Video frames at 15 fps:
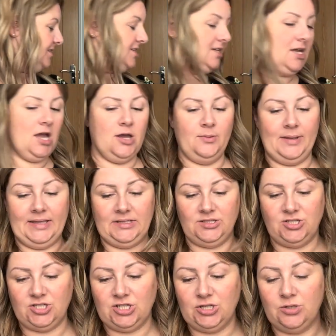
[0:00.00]
to go
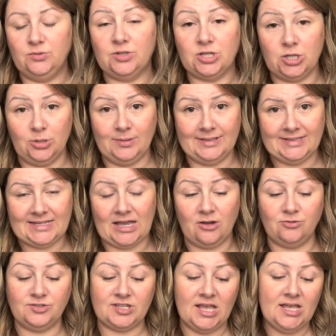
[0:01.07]
into the cooling
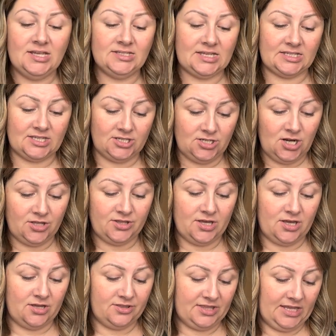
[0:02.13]
towels. So that's
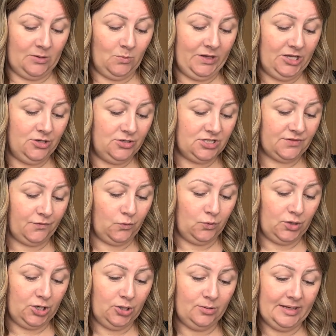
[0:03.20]
another thing we use for
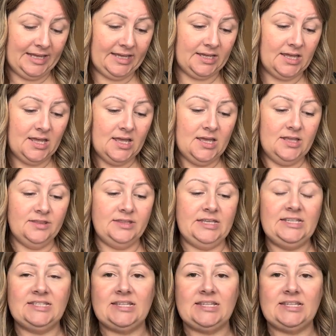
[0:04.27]
cooling. These